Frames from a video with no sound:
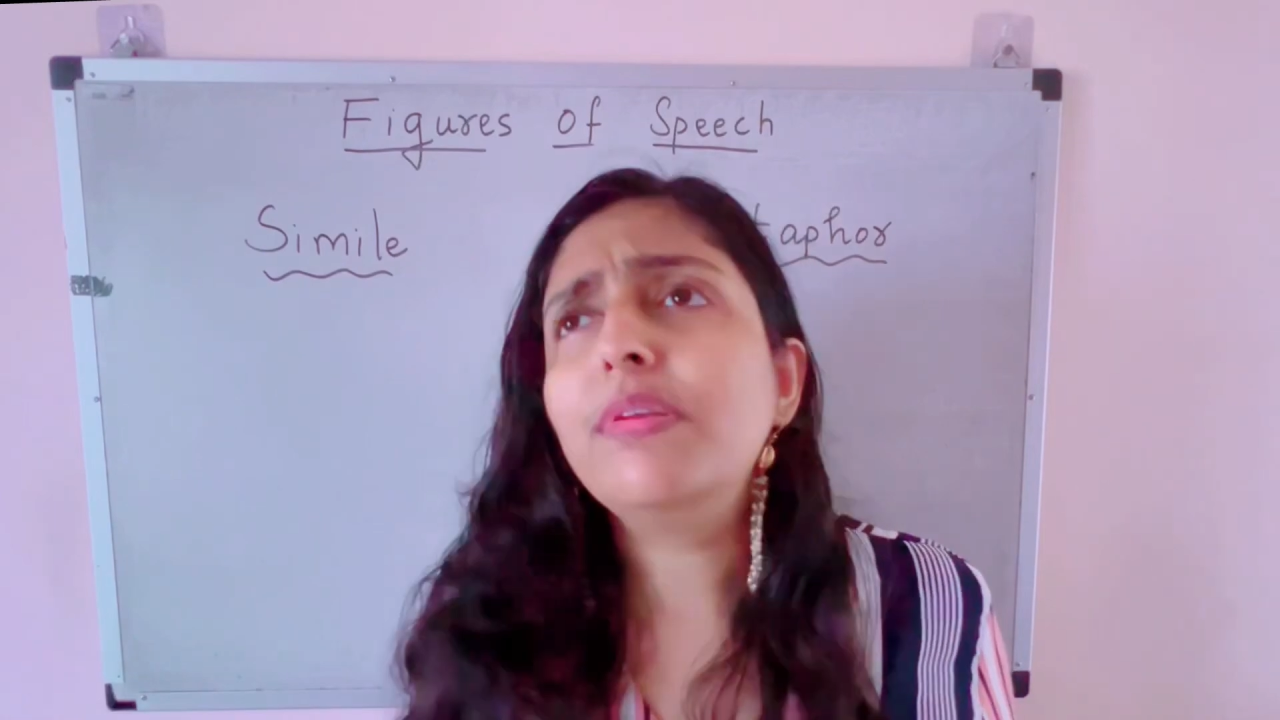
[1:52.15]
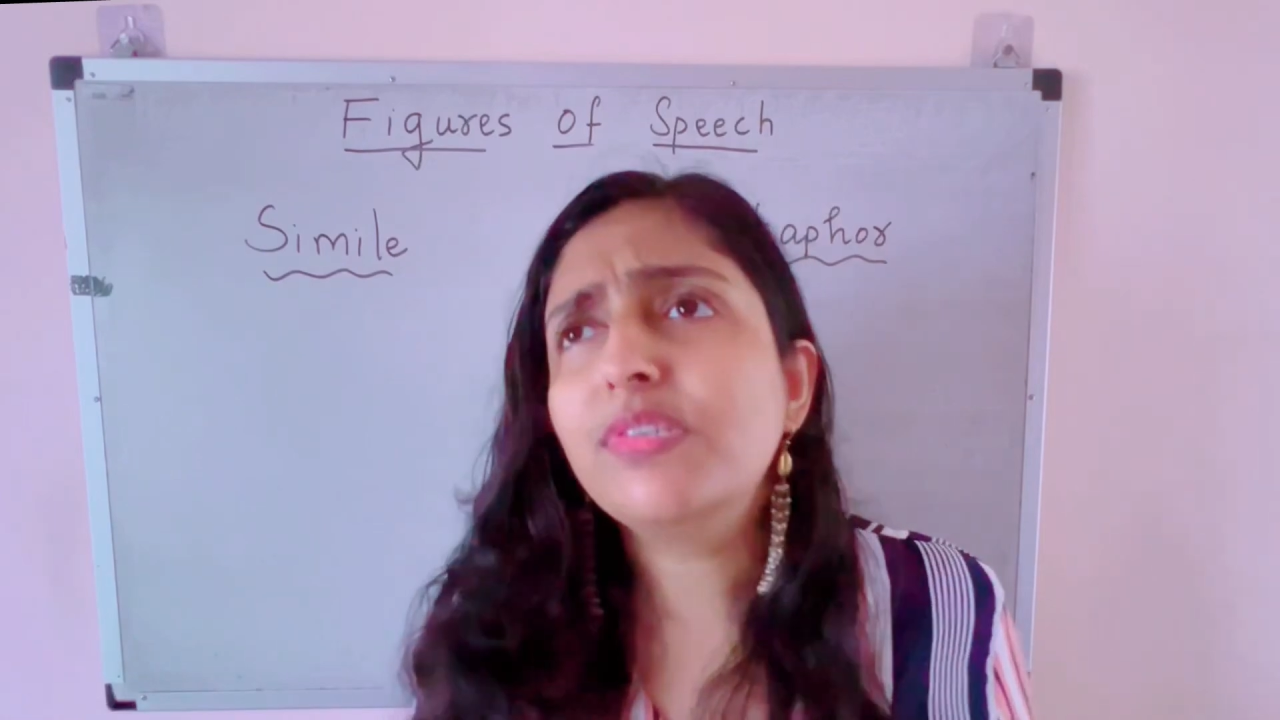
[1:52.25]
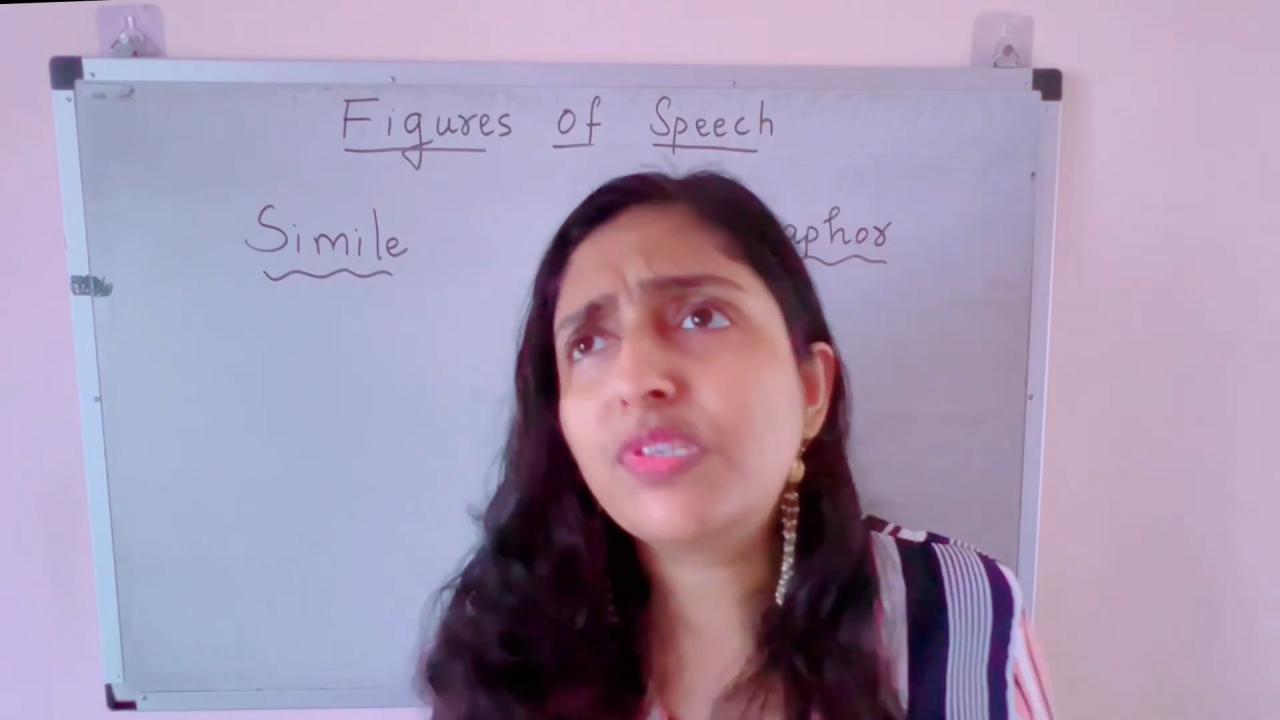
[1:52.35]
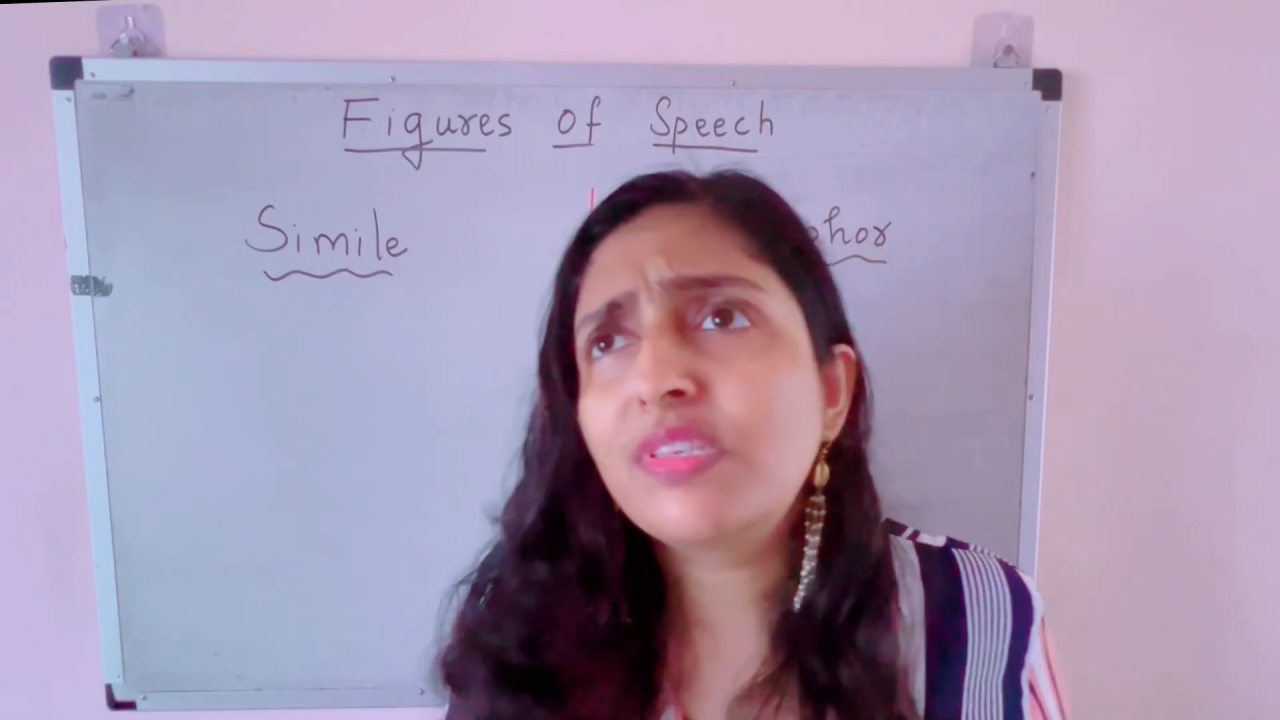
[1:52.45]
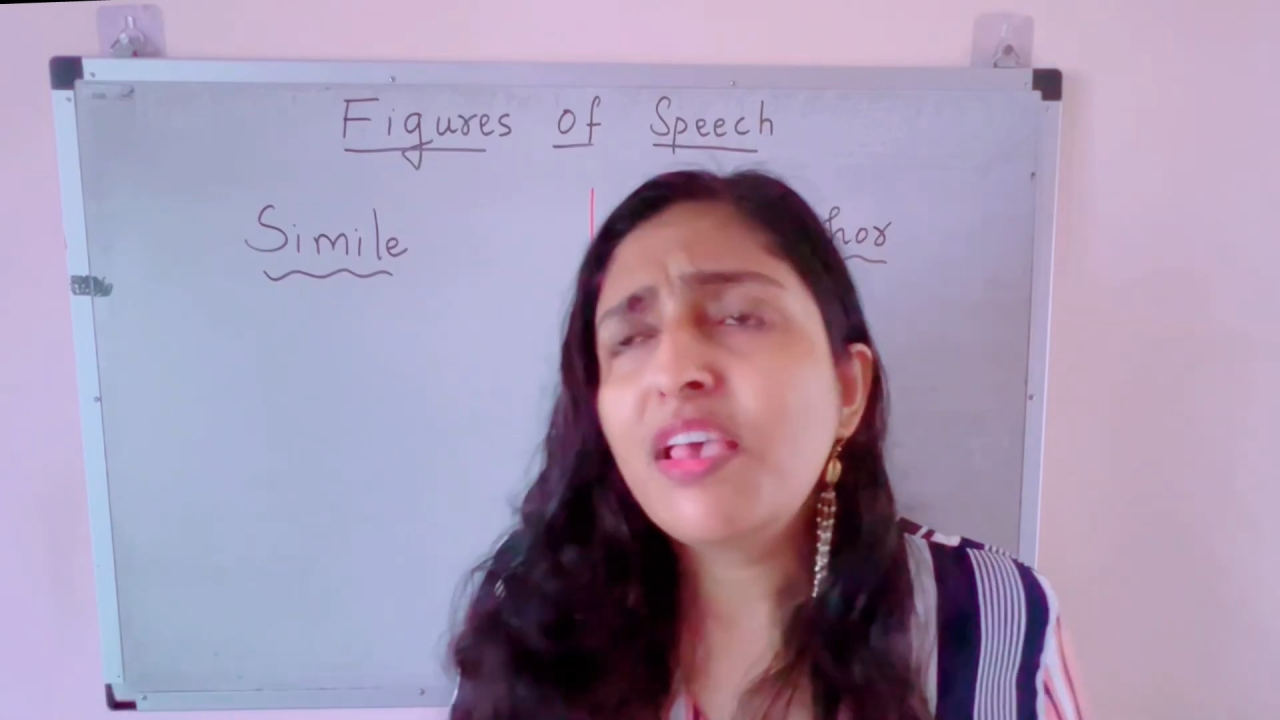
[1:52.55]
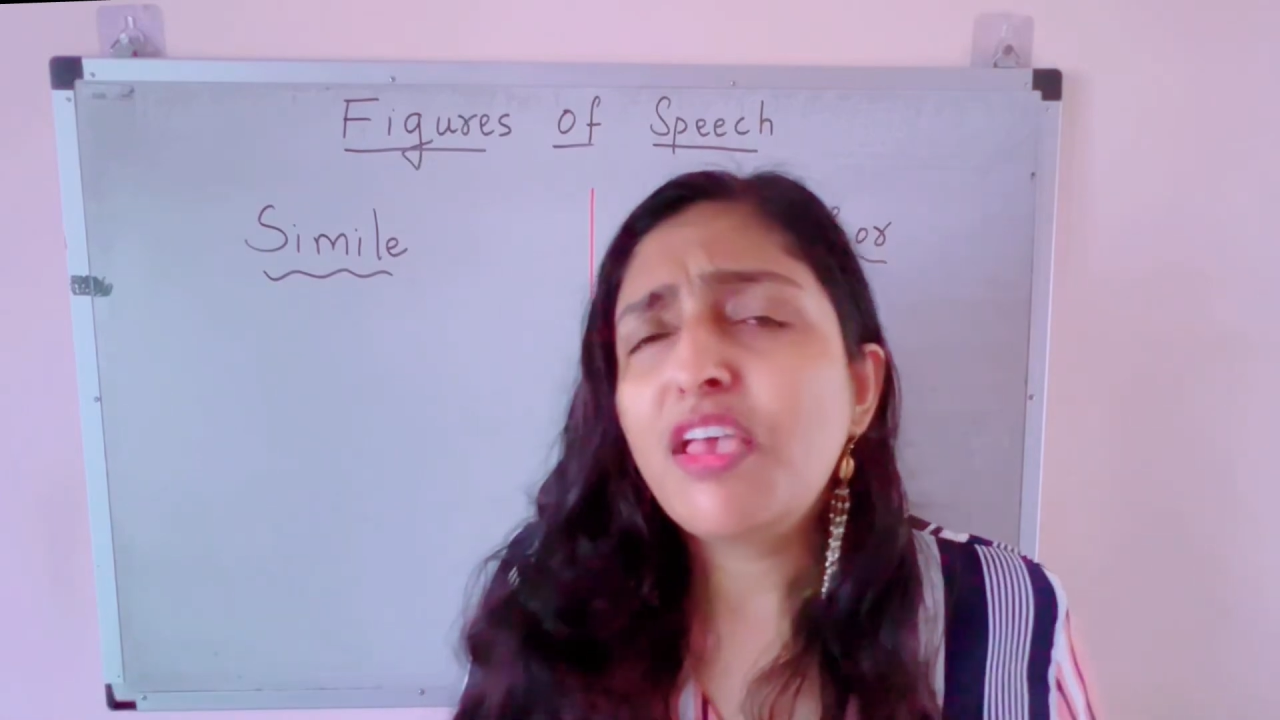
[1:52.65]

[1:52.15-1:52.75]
is